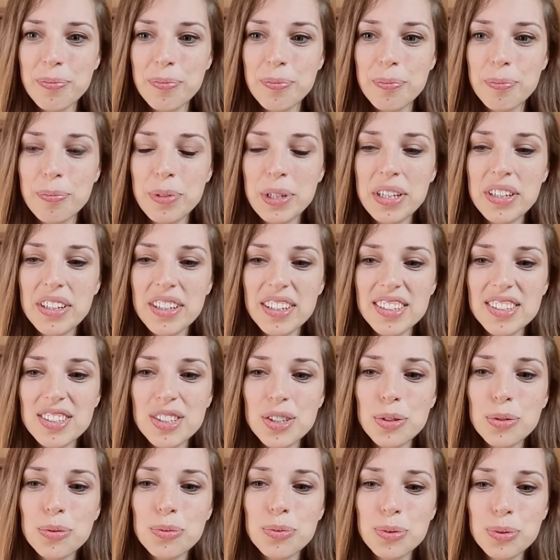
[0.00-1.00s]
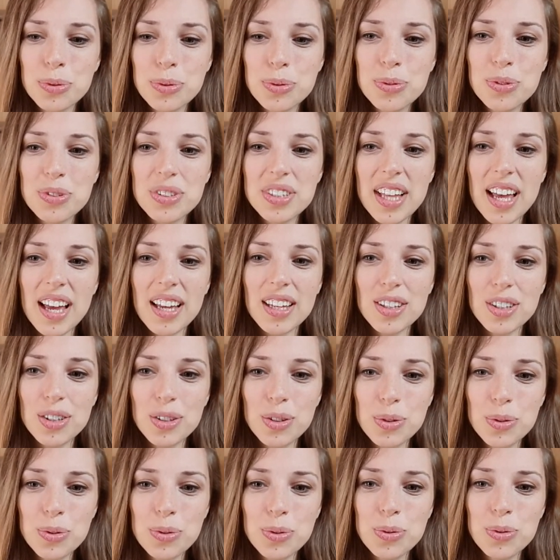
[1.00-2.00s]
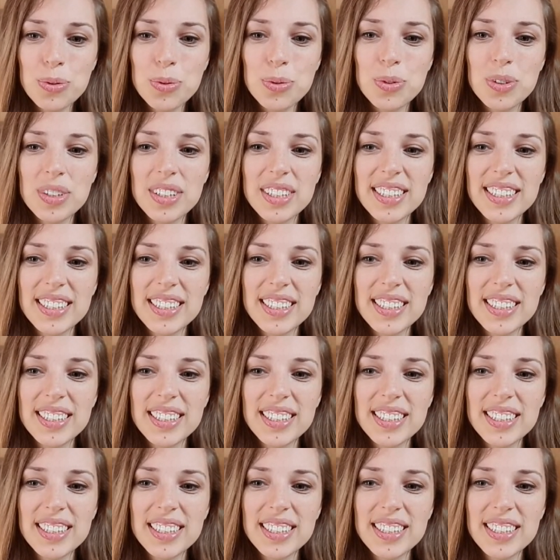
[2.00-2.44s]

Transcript: Because the rules that you